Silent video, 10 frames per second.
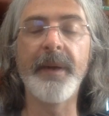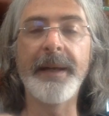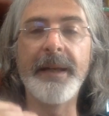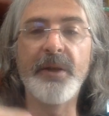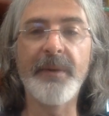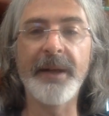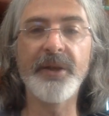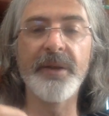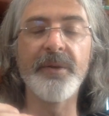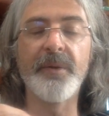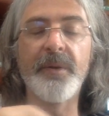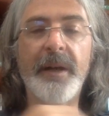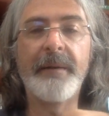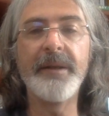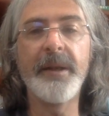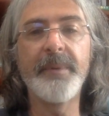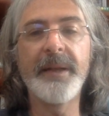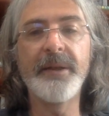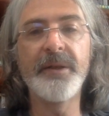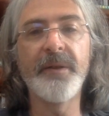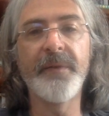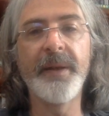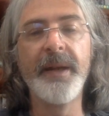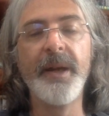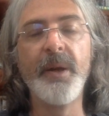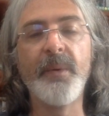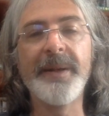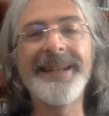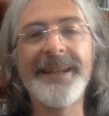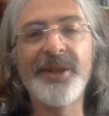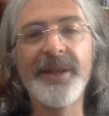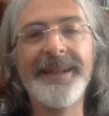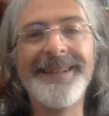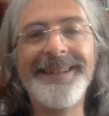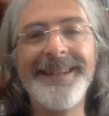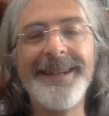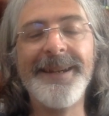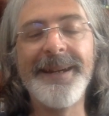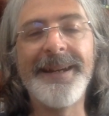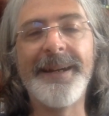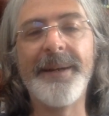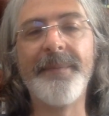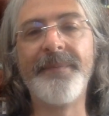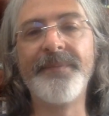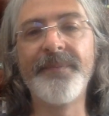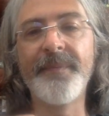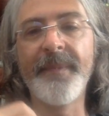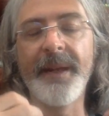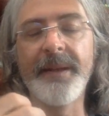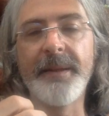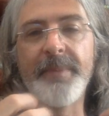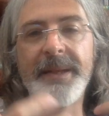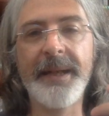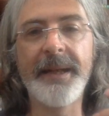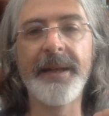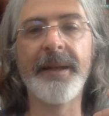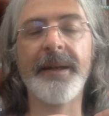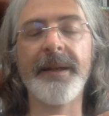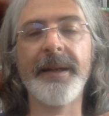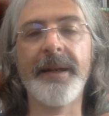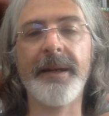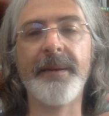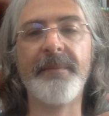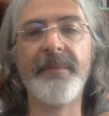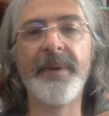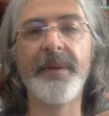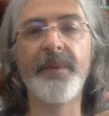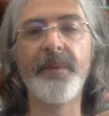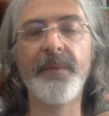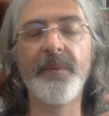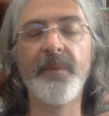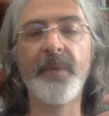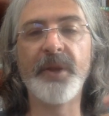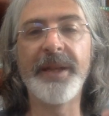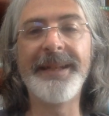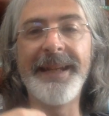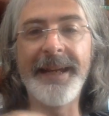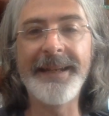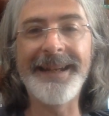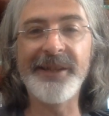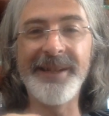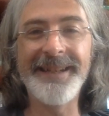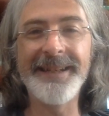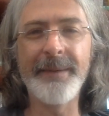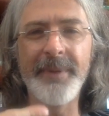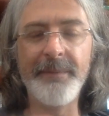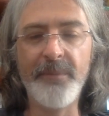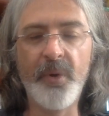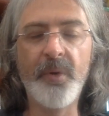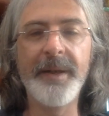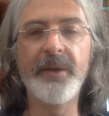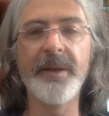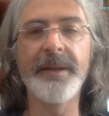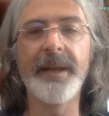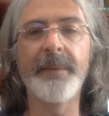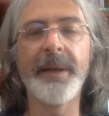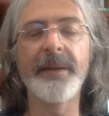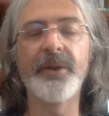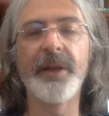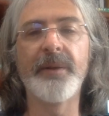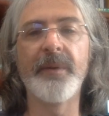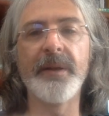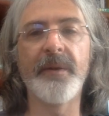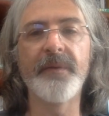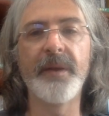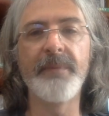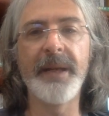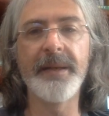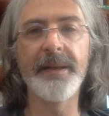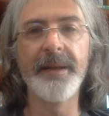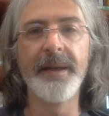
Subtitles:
interactions or our interpretations of it, whereas actually the particular, which in the end actually says something more interesting about the general, is often missed.